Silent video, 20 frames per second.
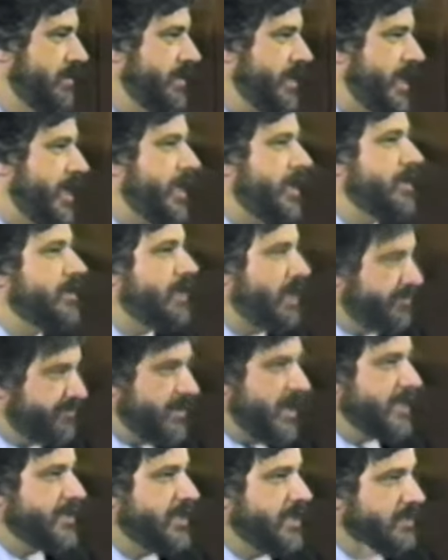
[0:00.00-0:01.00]
in
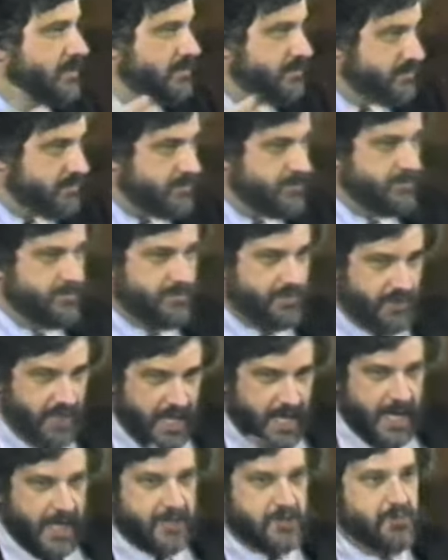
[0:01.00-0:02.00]
affecting
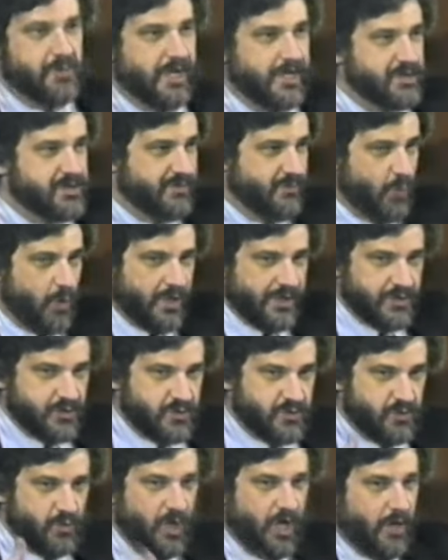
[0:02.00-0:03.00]
the aspects of
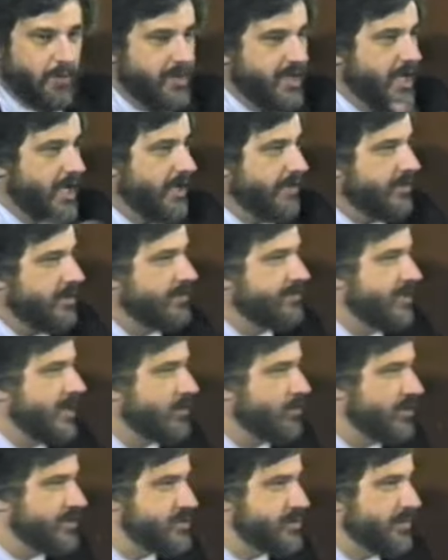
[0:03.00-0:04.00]
one's well being that
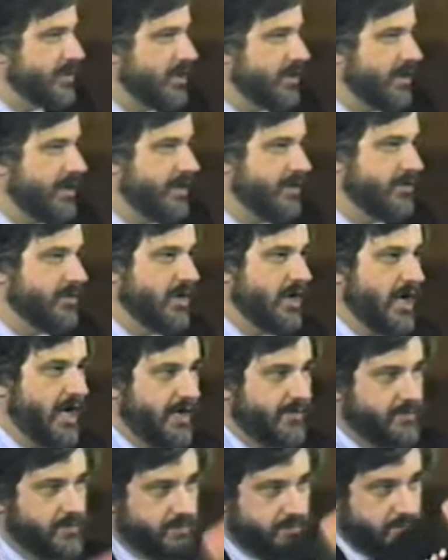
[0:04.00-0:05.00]
affect one's ability to
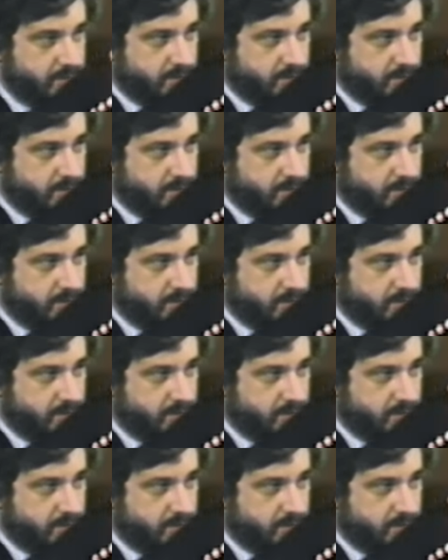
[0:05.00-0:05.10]
drive.